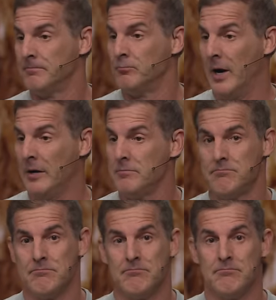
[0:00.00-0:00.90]

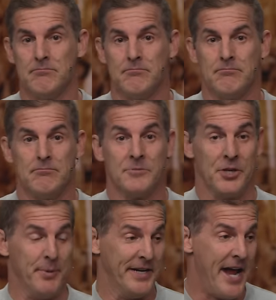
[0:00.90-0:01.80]
Well,
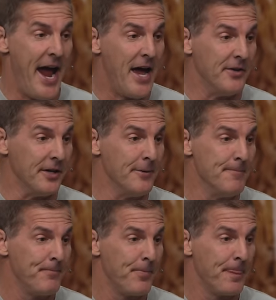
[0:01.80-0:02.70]
to be candid,
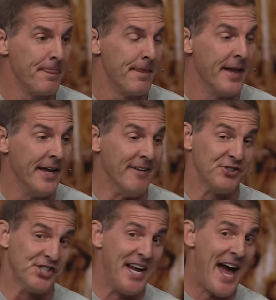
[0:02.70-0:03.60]
if
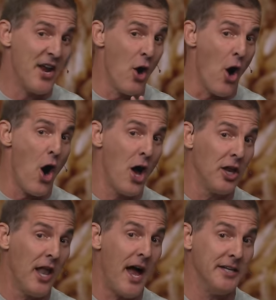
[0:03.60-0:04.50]
she had an
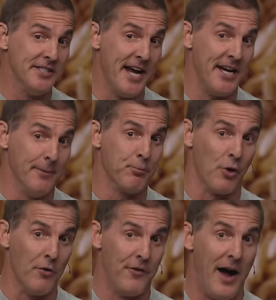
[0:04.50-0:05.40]
online dating
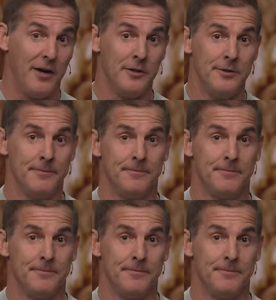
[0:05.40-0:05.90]
profile,